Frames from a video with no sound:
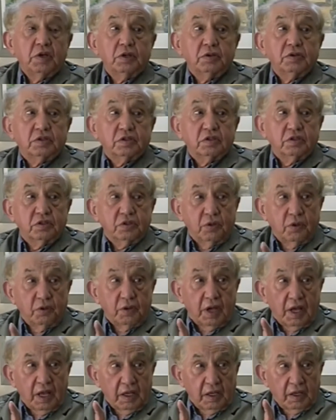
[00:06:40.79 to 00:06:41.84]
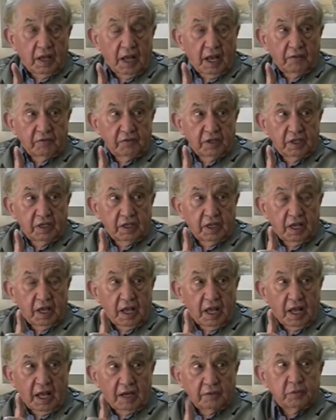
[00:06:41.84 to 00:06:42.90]
We used to have
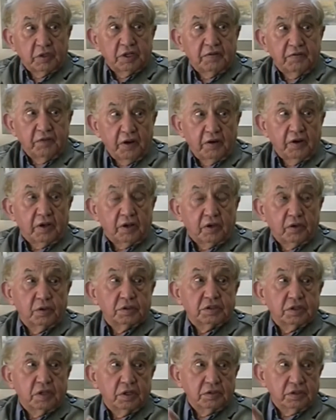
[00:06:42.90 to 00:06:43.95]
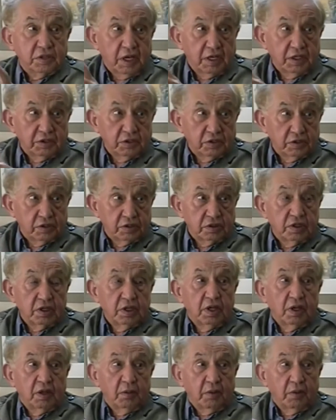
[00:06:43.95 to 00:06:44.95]
the Admiralty Ferry Crew Association